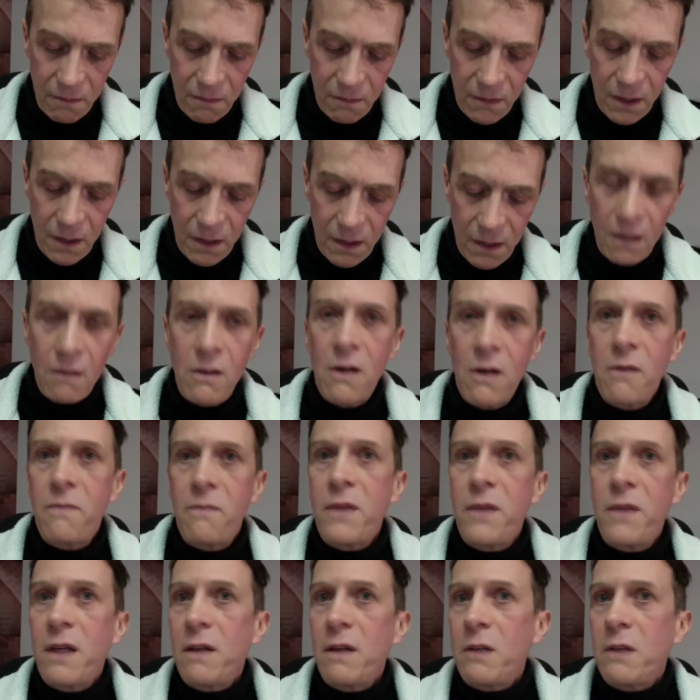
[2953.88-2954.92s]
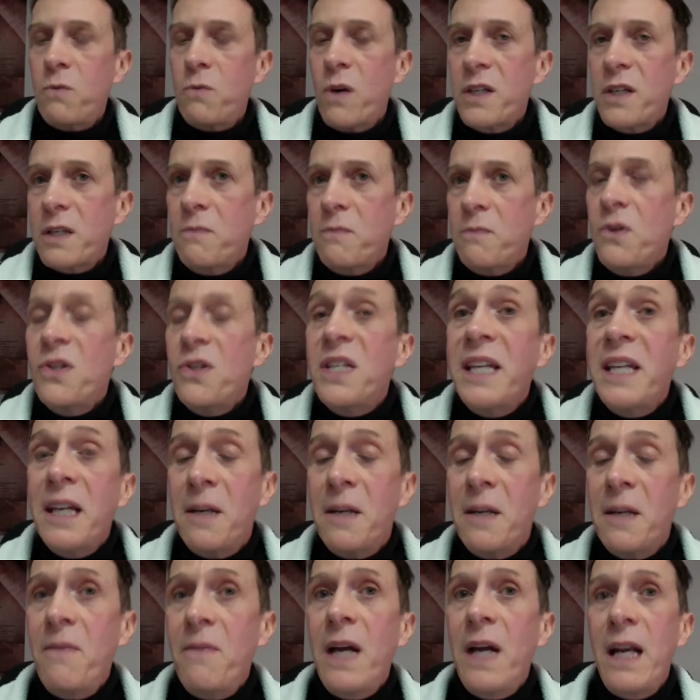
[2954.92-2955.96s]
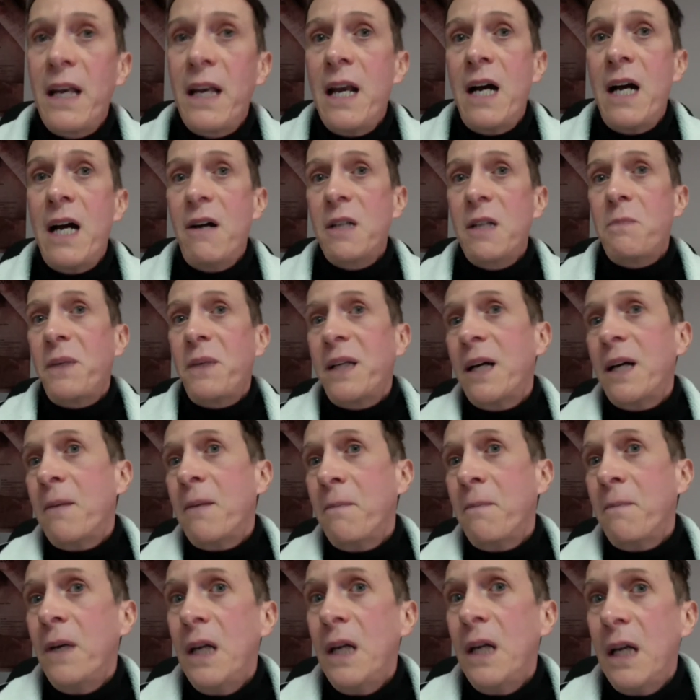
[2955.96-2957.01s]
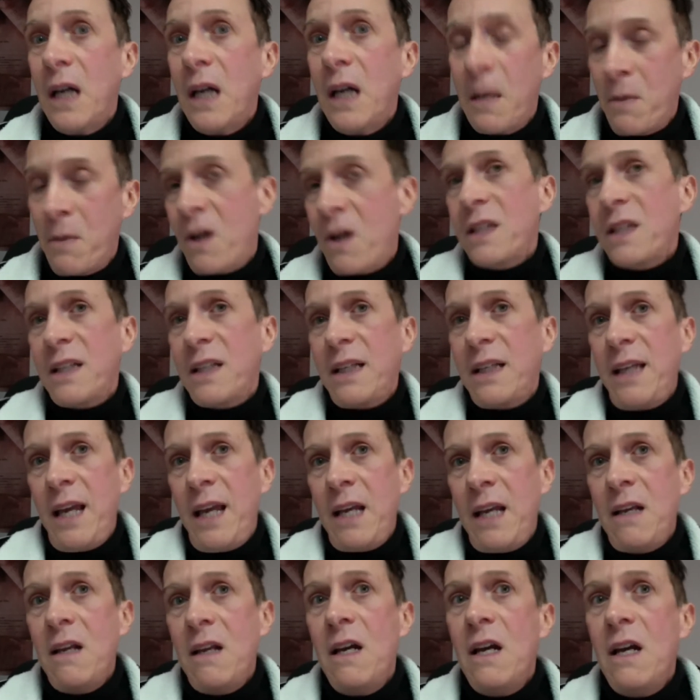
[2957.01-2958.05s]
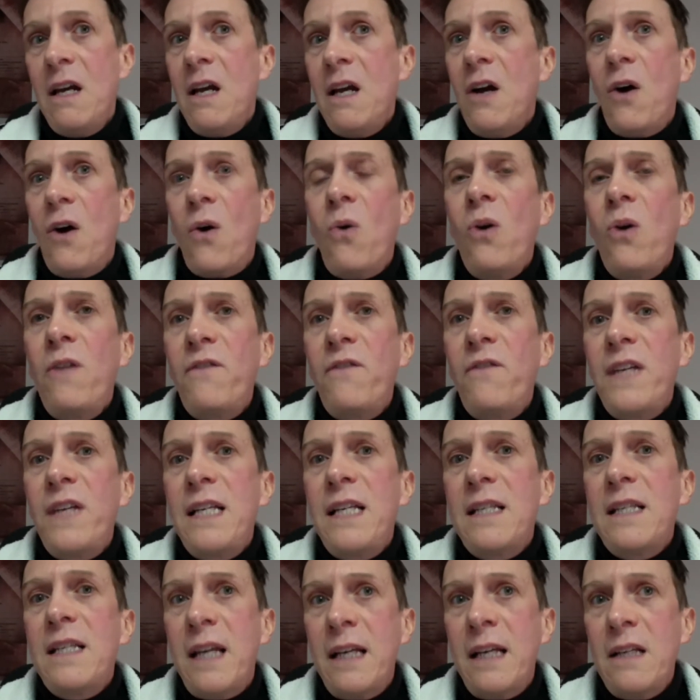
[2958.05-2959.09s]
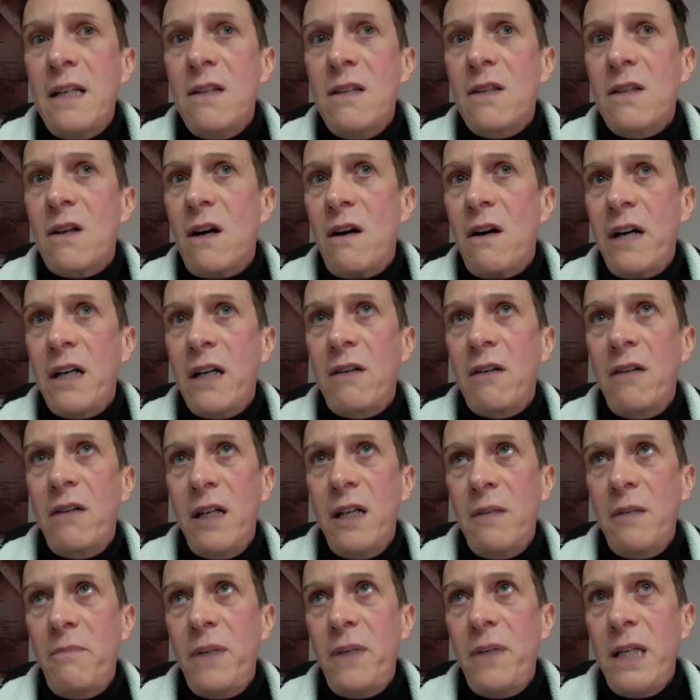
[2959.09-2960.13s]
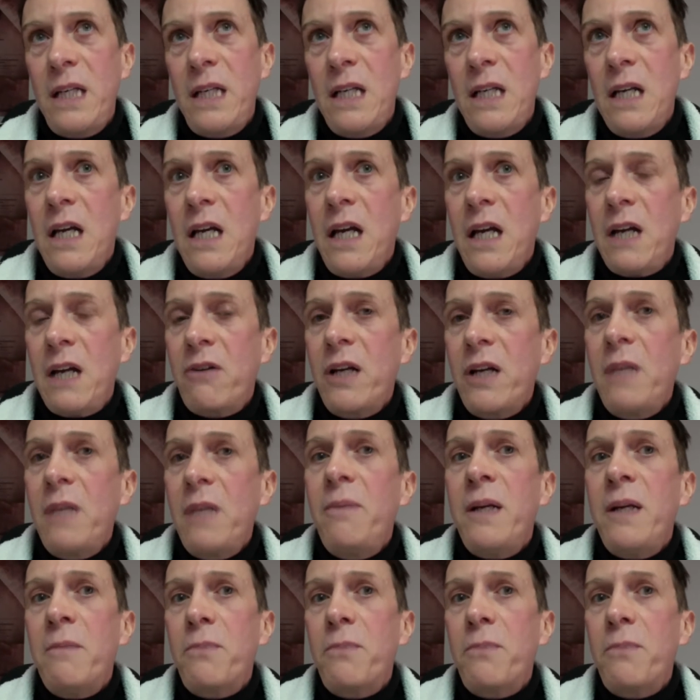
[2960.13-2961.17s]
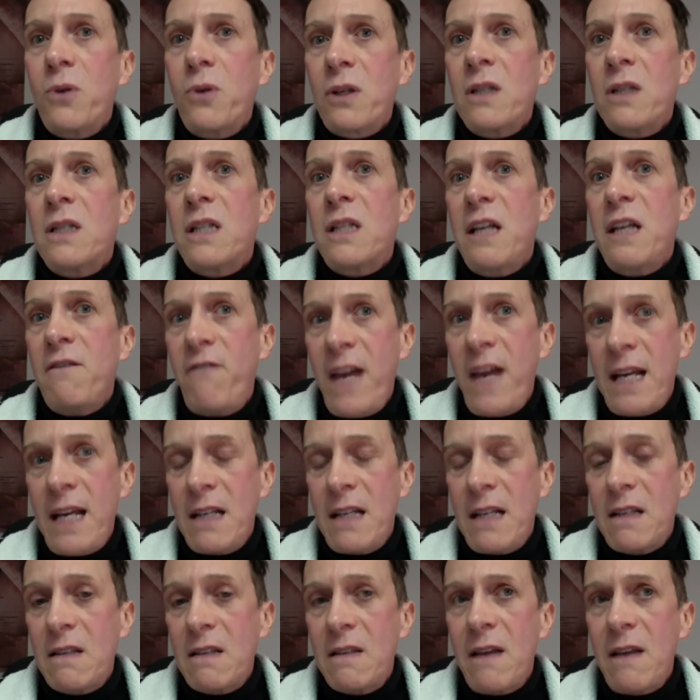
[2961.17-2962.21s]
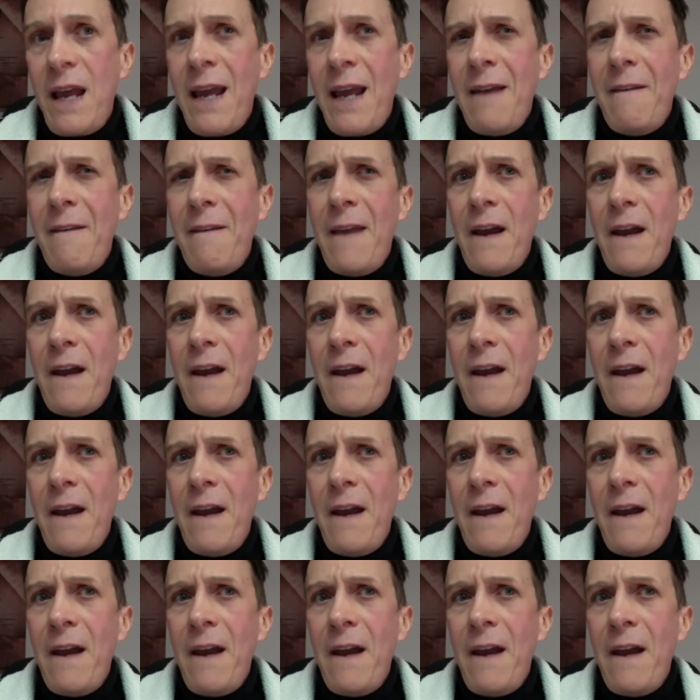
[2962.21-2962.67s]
you know, it was a museum and now it's become a mosque again. All of these things are incredibly important events, and they